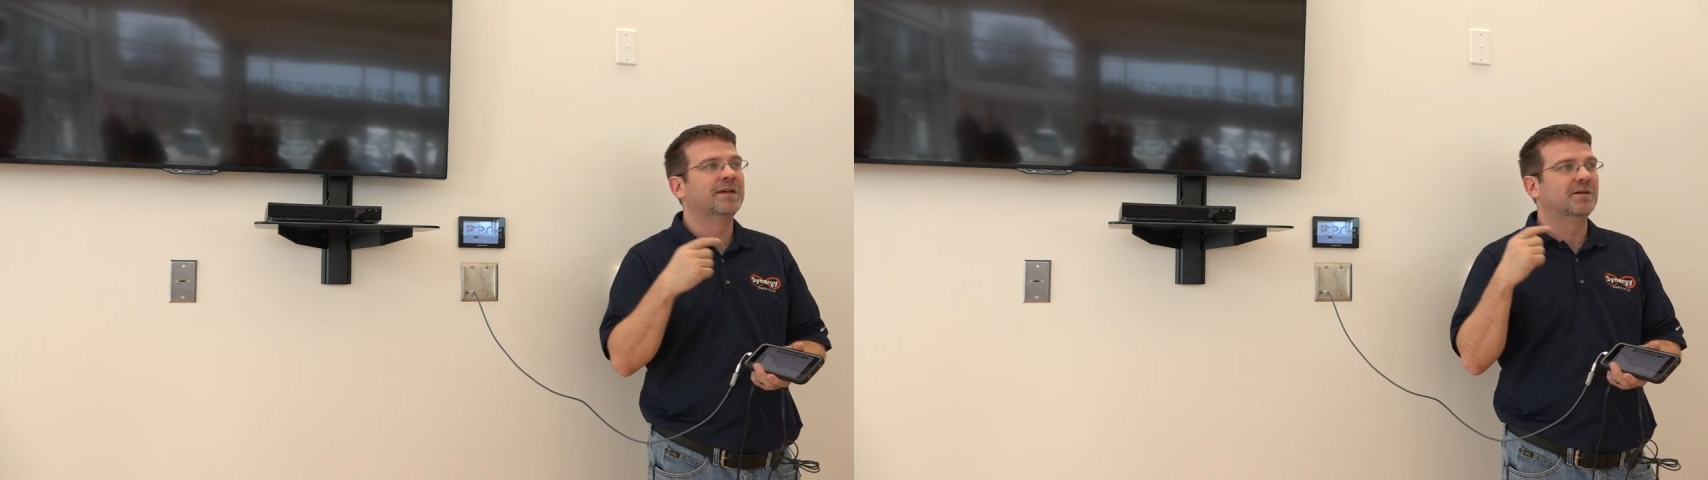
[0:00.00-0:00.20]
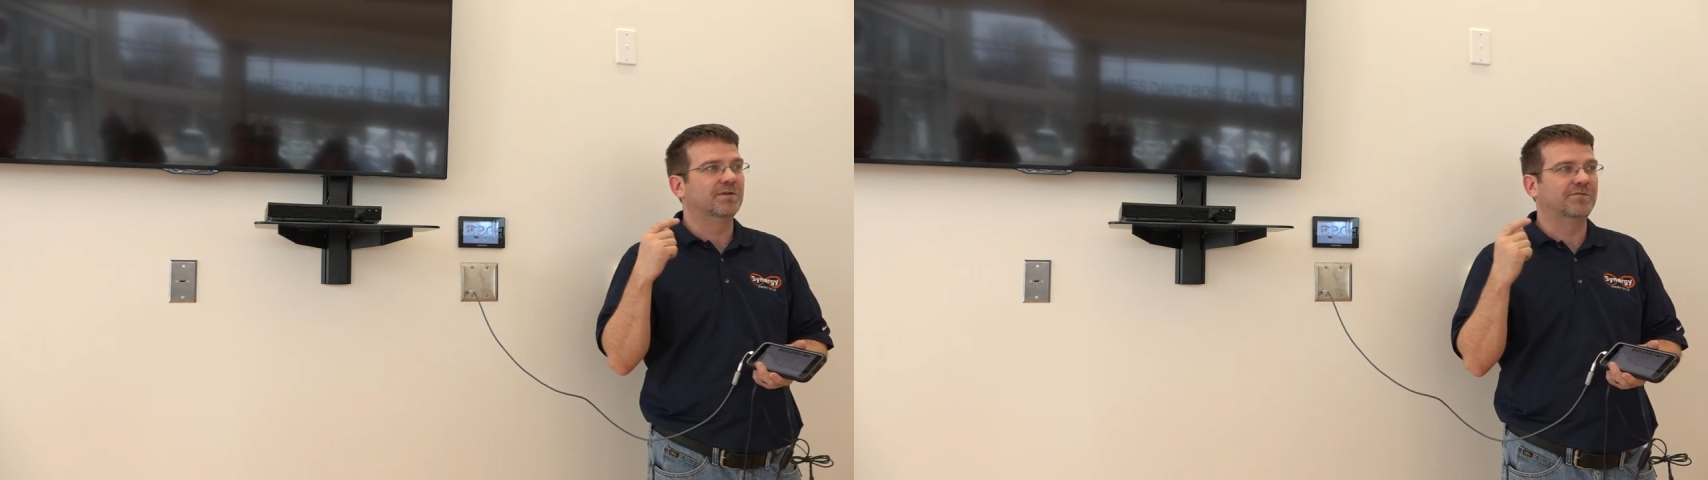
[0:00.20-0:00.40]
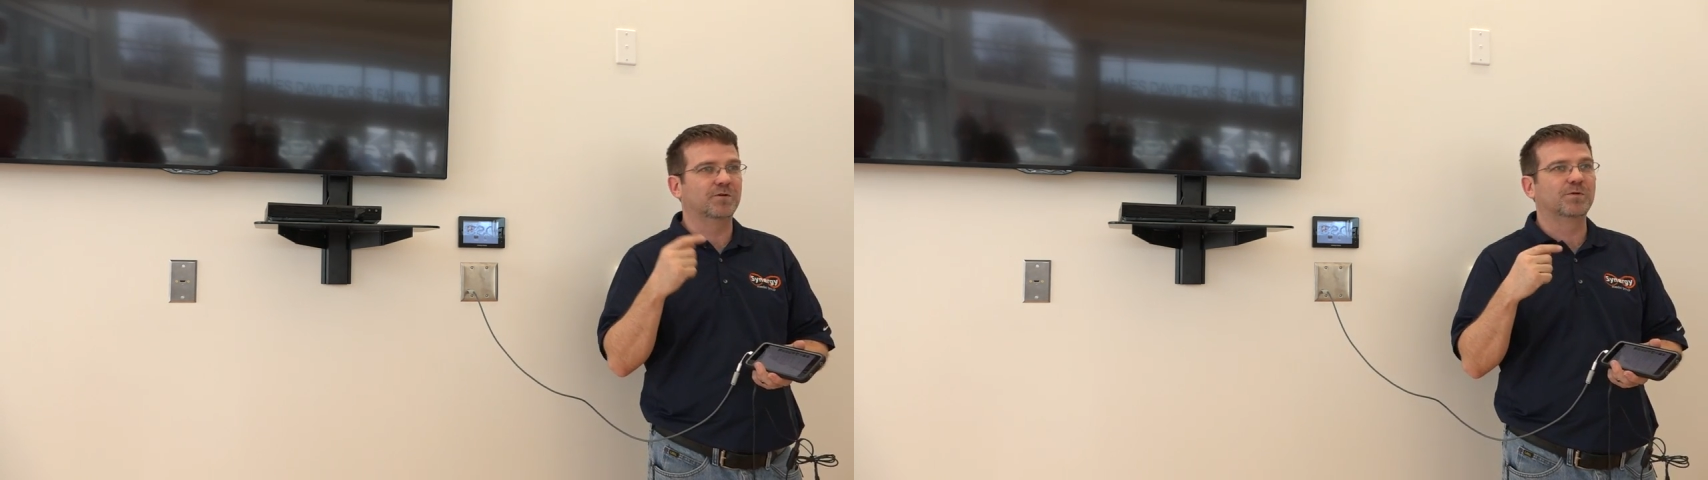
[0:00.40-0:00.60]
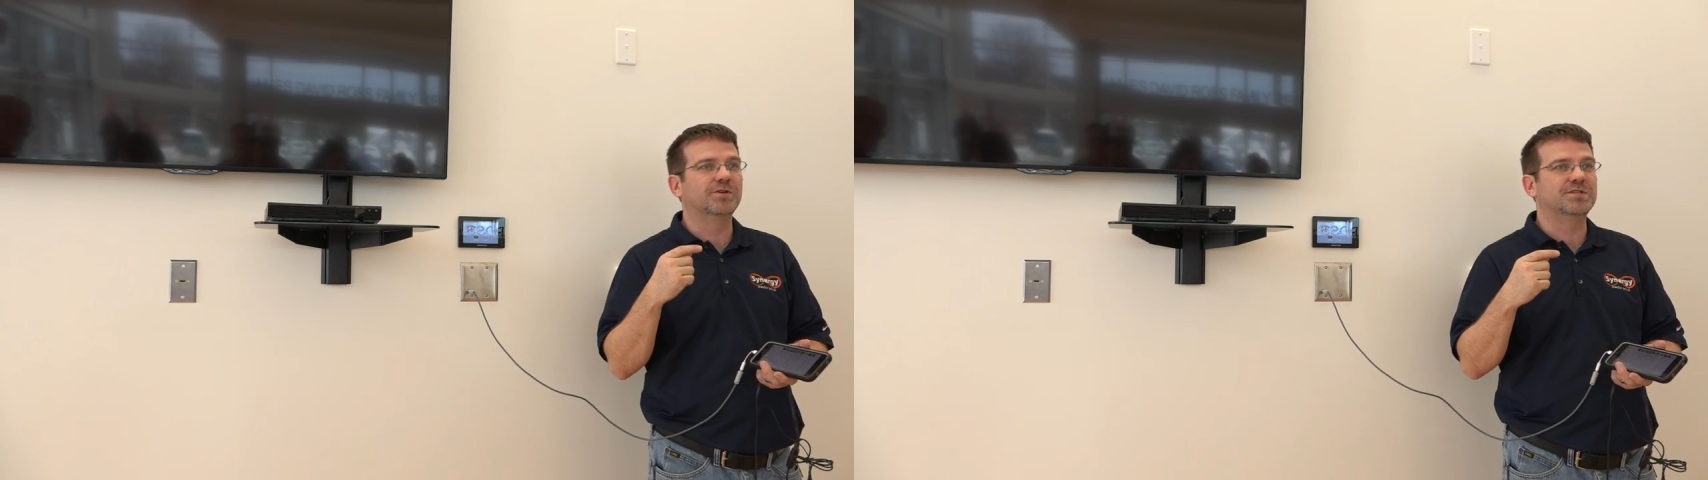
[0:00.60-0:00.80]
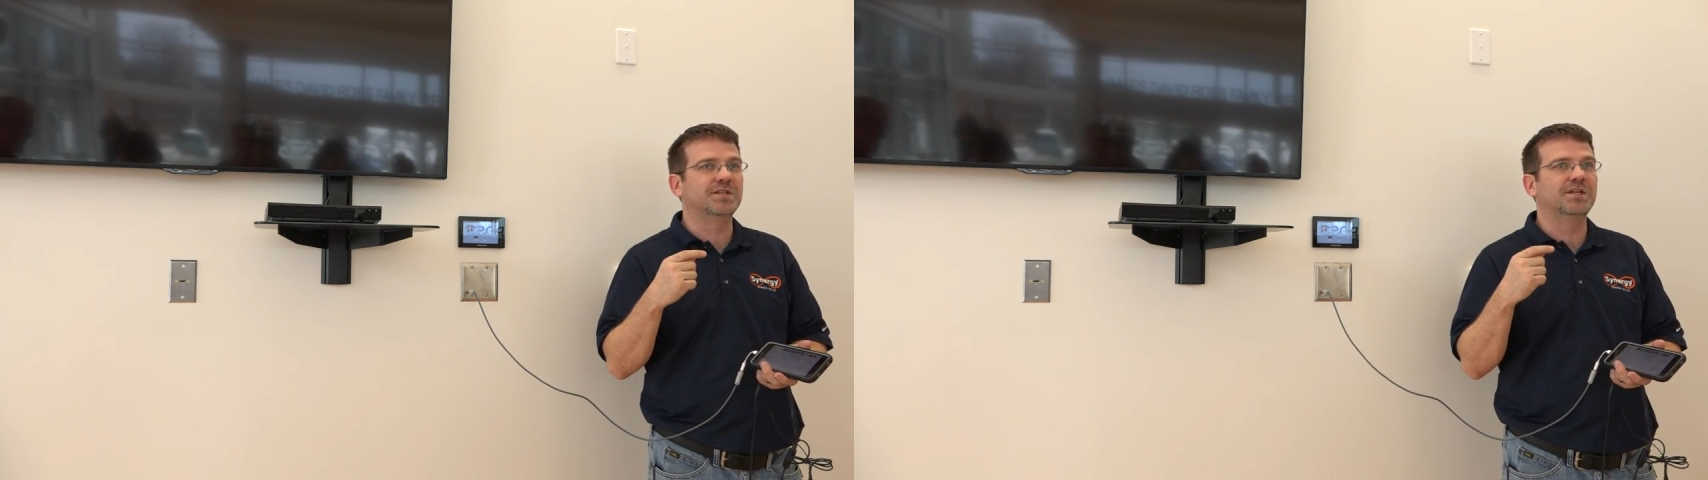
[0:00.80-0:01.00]
But if you're
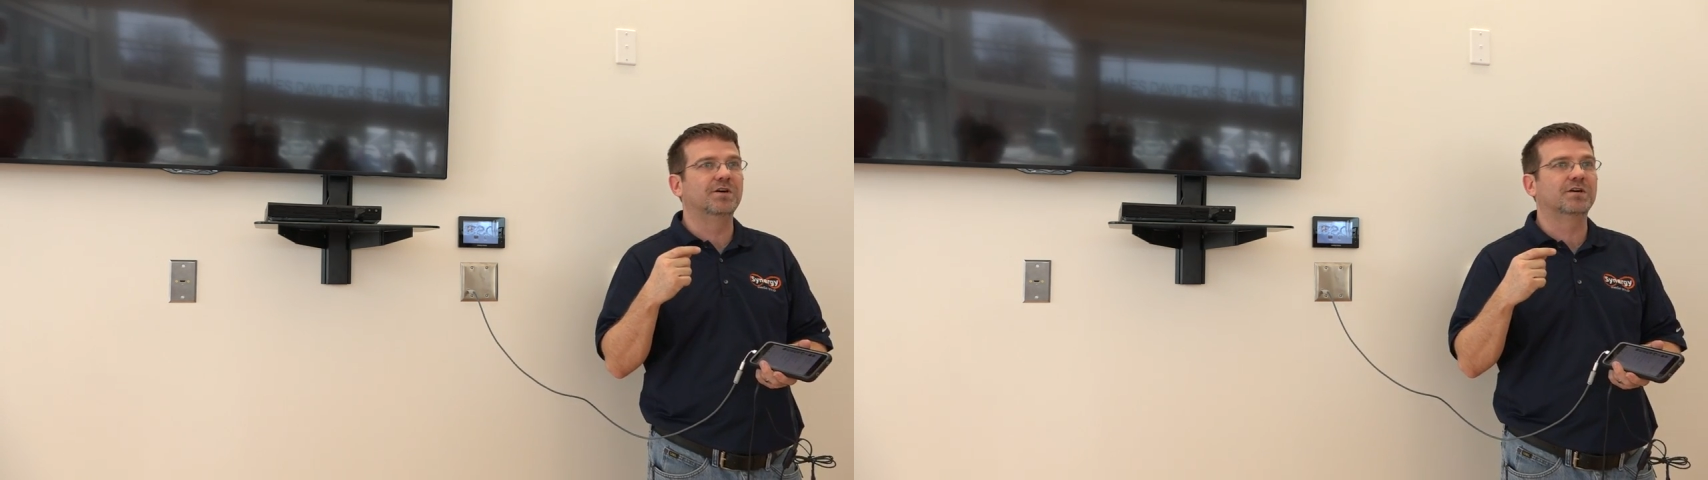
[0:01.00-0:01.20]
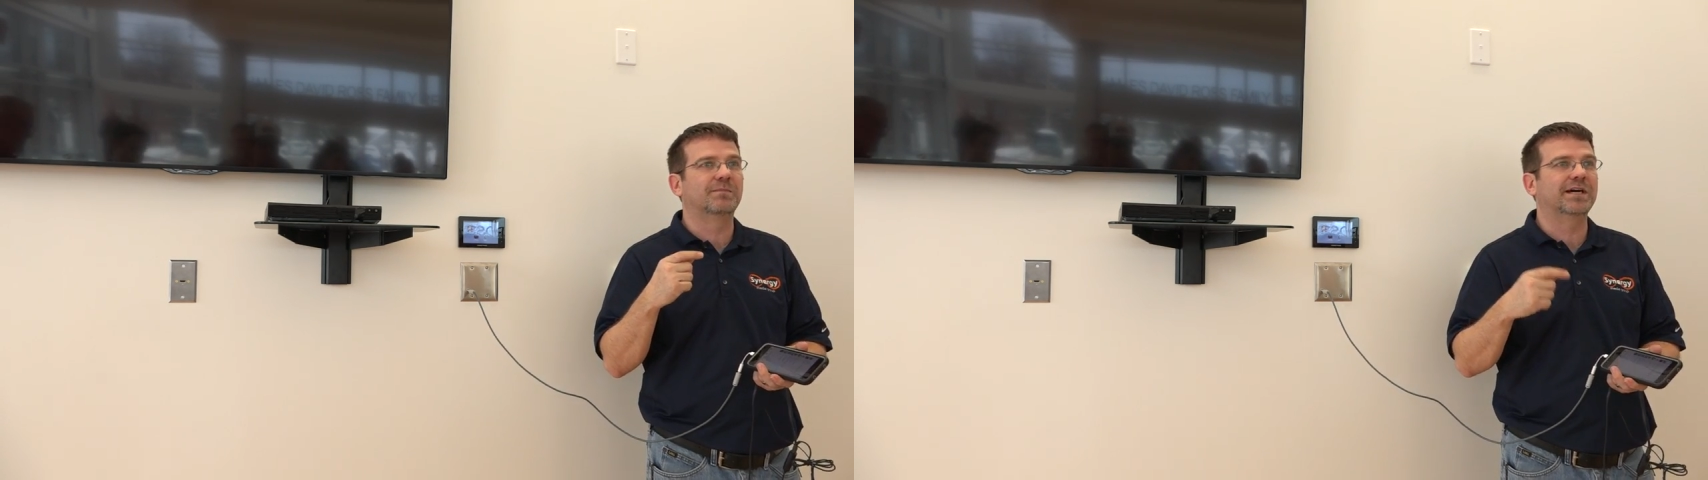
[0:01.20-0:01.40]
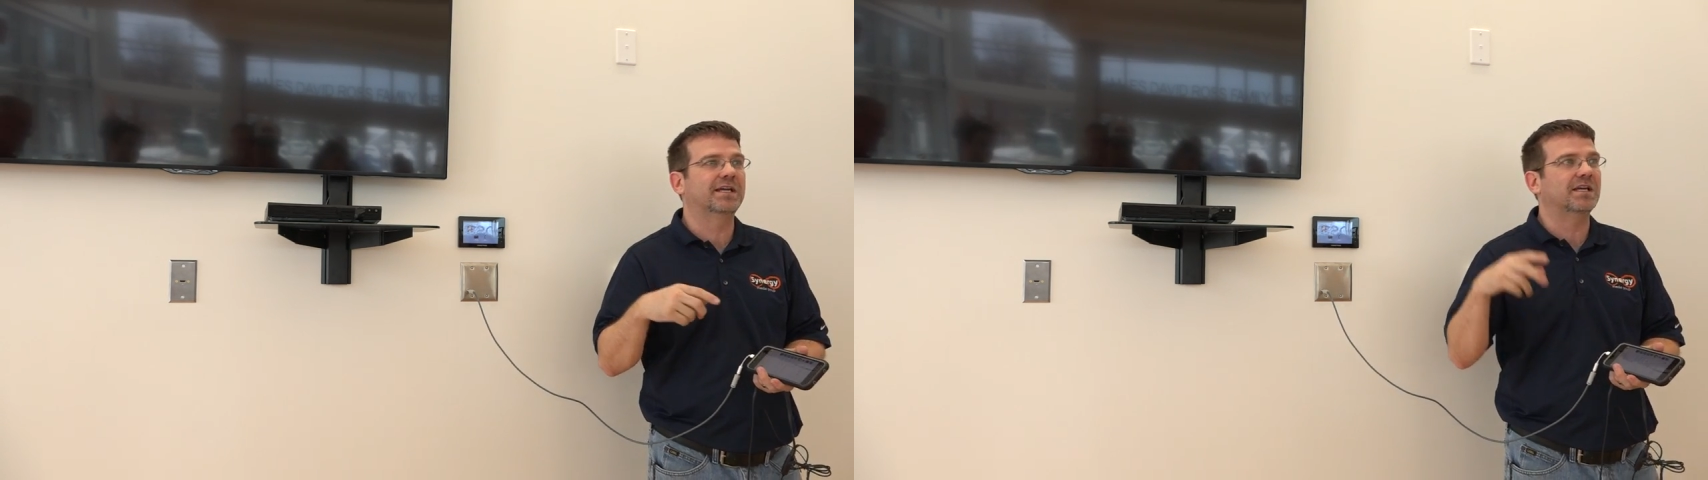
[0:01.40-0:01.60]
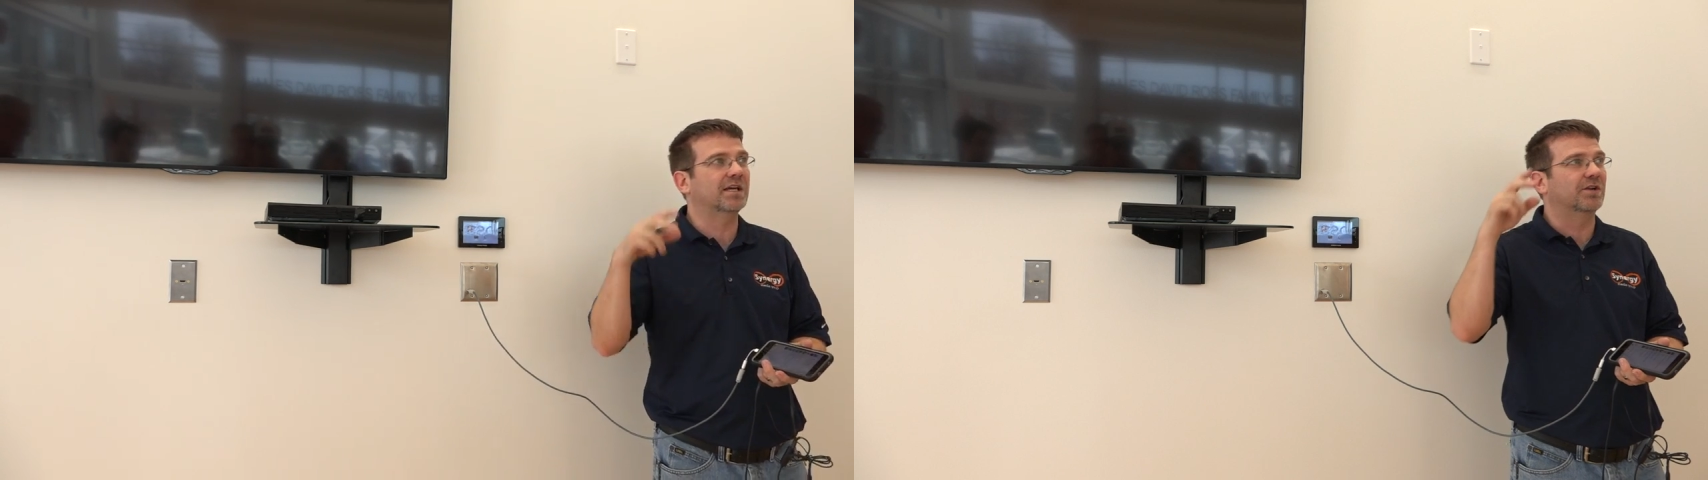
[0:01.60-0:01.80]
using the yoga mic, it